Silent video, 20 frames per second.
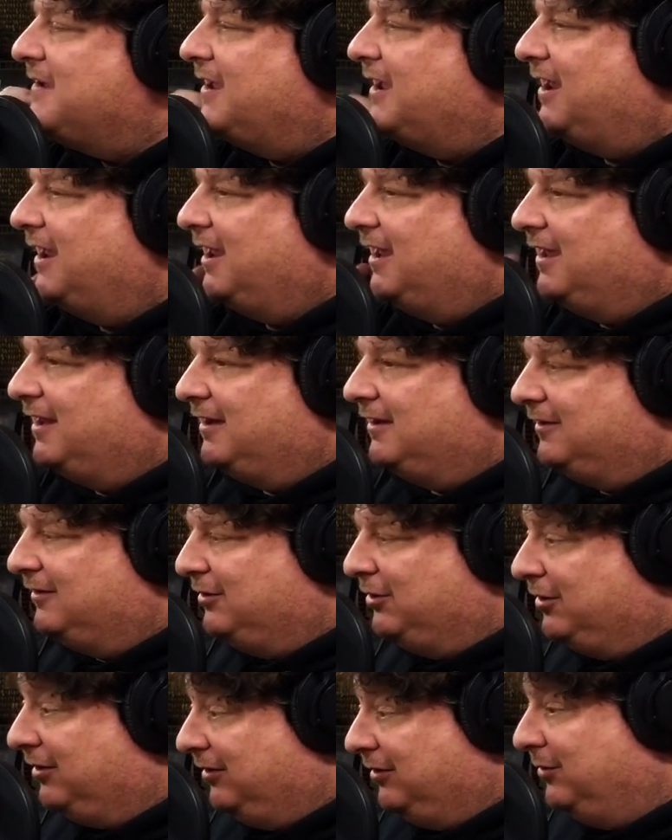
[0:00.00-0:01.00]
and
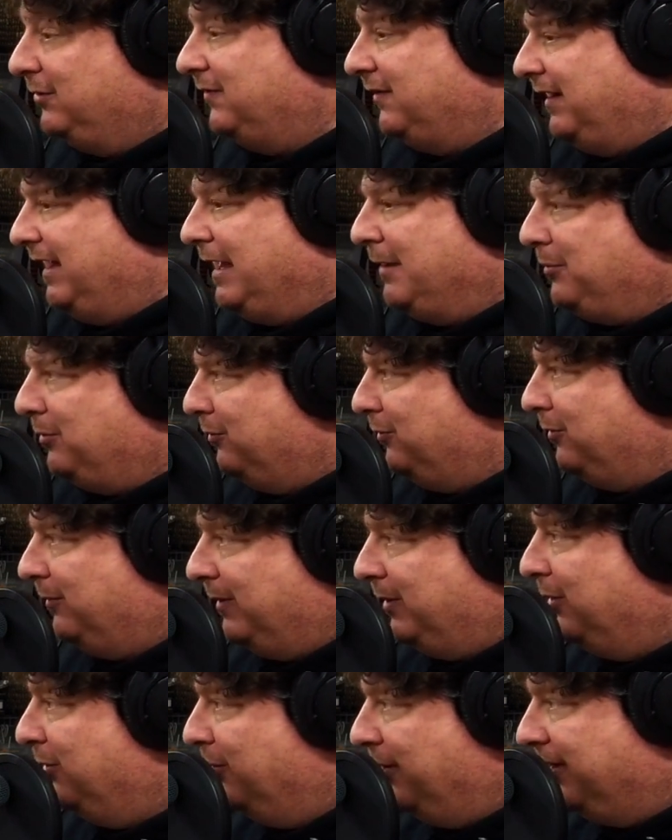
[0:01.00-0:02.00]
you can use an Apple
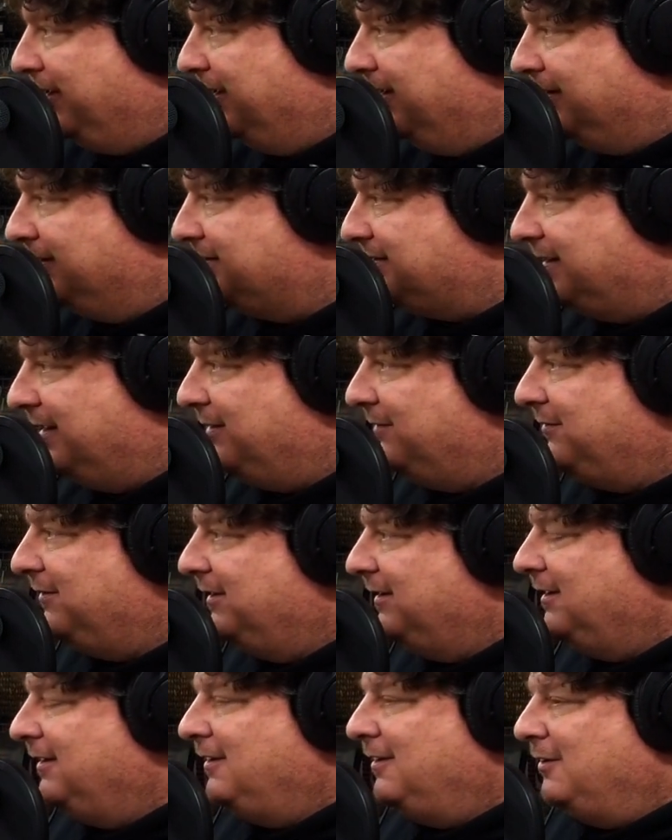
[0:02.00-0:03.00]
remote with it and stuff.
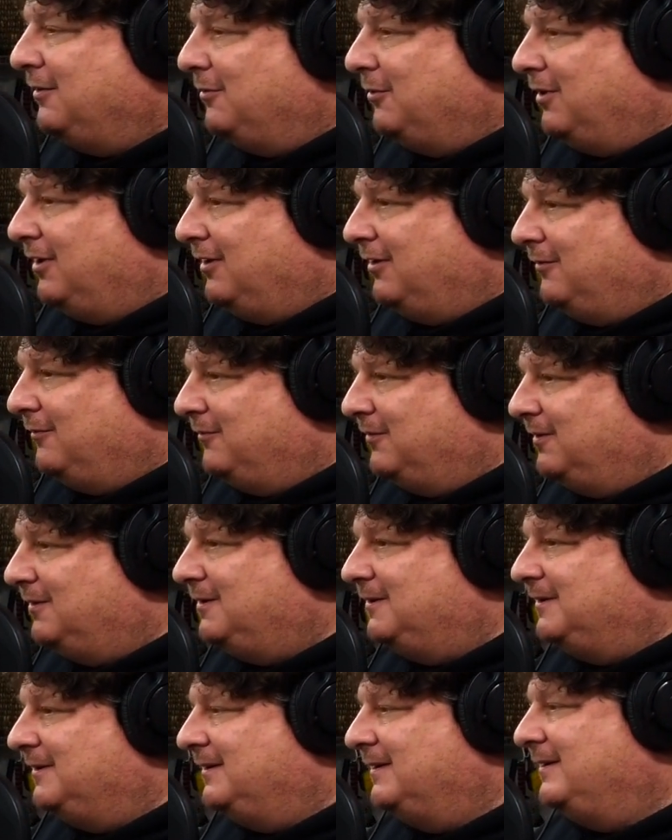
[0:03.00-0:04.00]
Well,
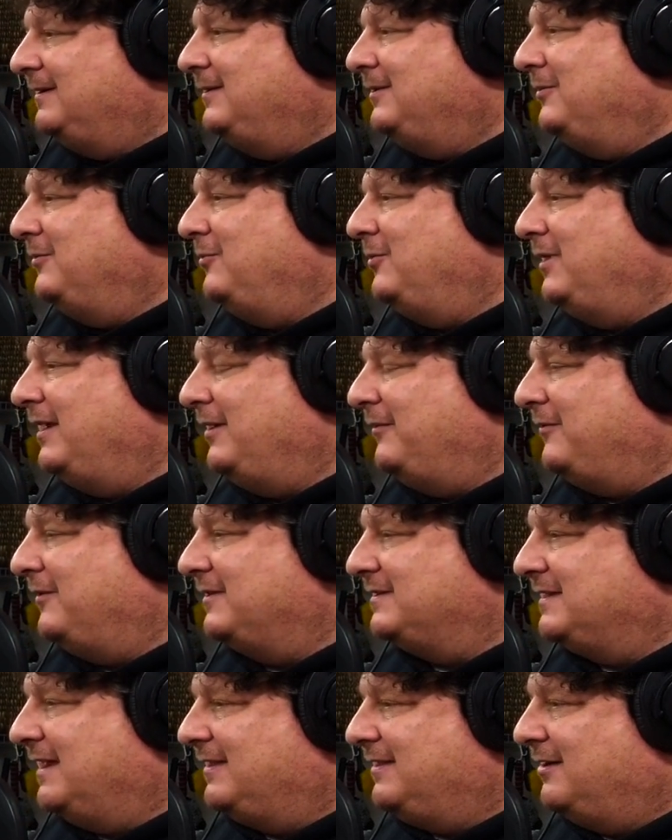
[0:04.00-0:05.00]
when I
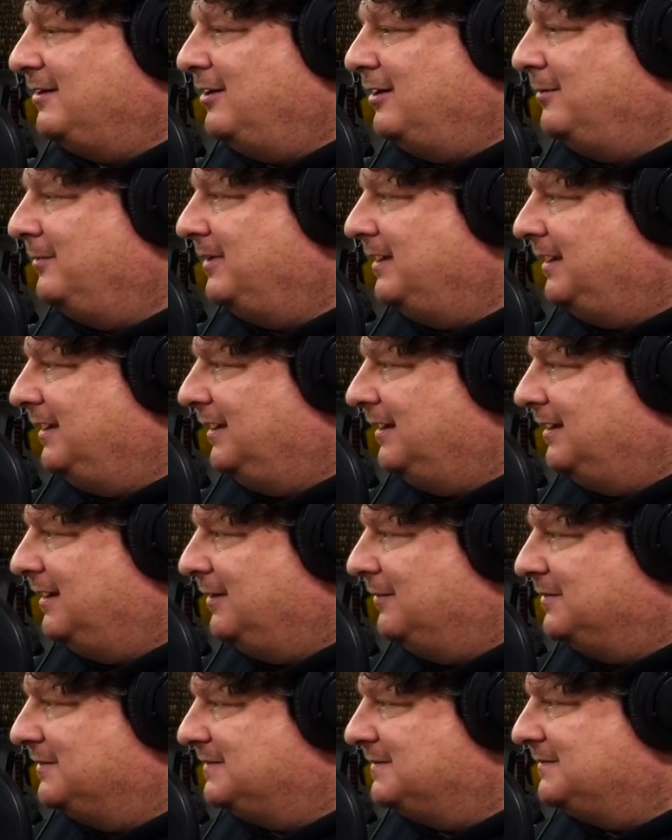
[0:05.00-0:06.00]
first got the Harmony and I
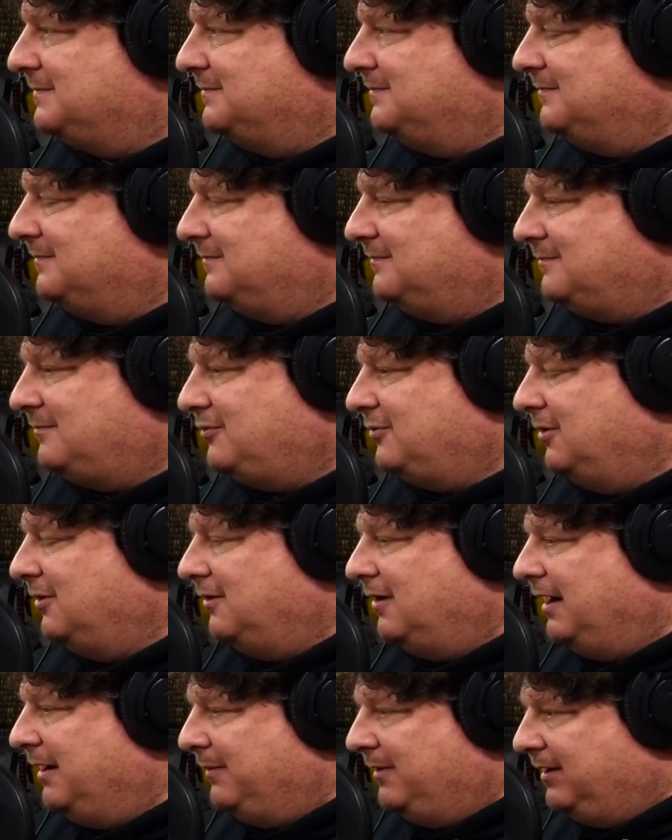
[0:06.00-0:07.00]
was
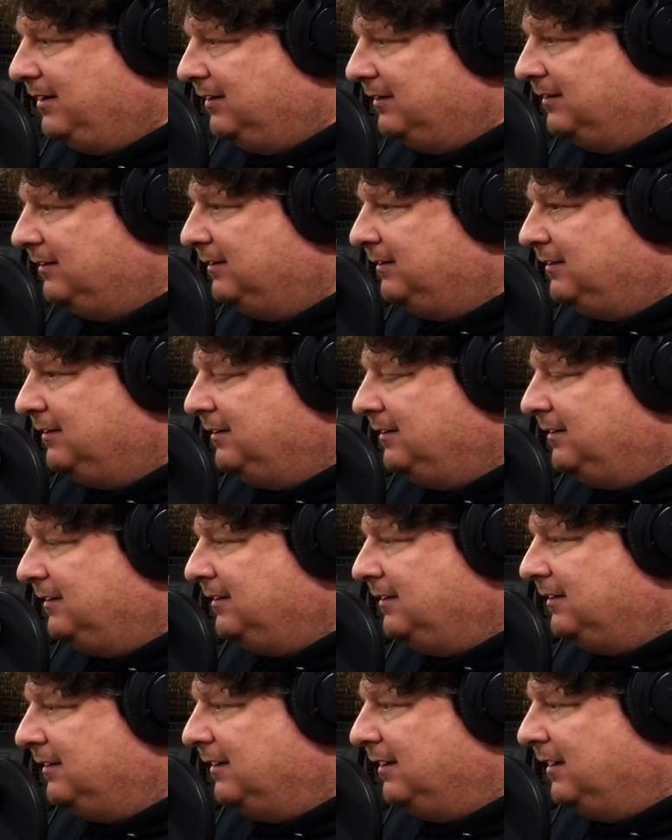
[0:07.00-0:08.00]
programming it,
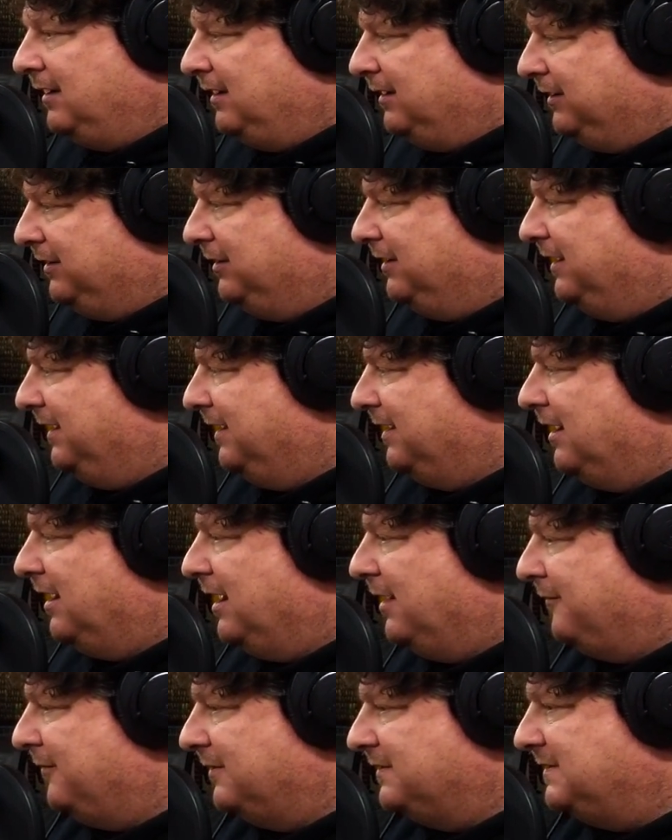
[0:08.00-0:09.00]
you'd hit
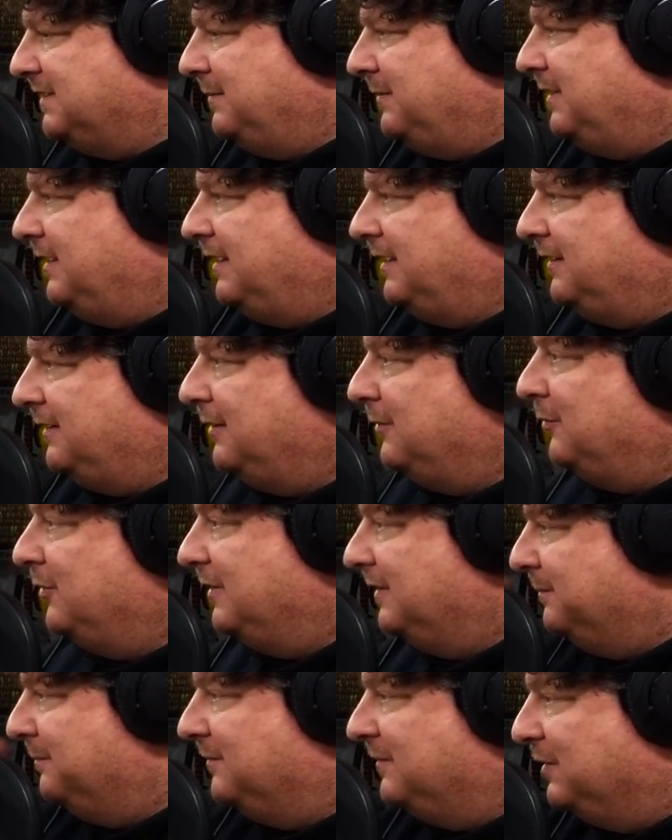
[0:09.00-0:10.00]
off or something, and it
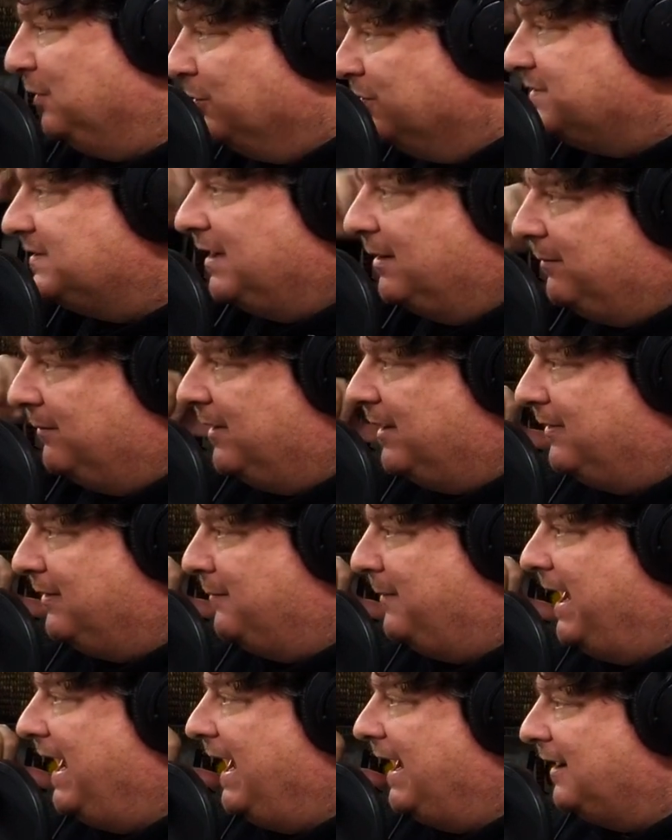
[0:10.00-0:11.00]
would do something on the
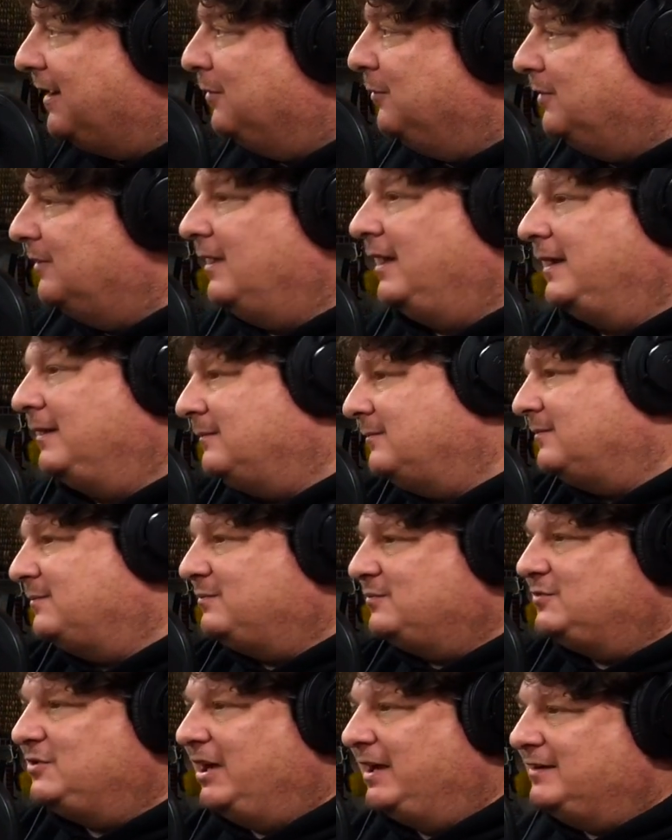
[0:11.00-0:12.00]
Mac. It would like
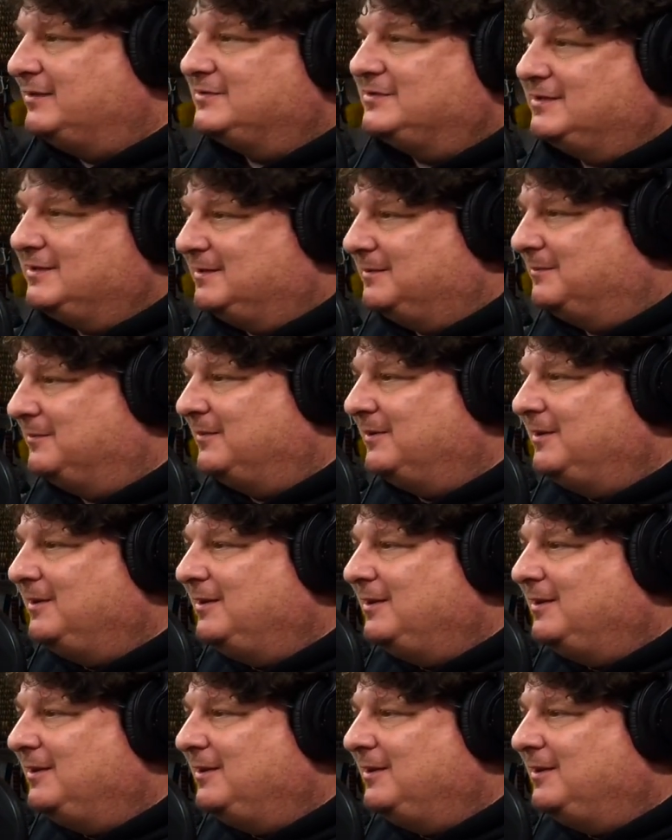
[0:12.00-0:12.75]
change the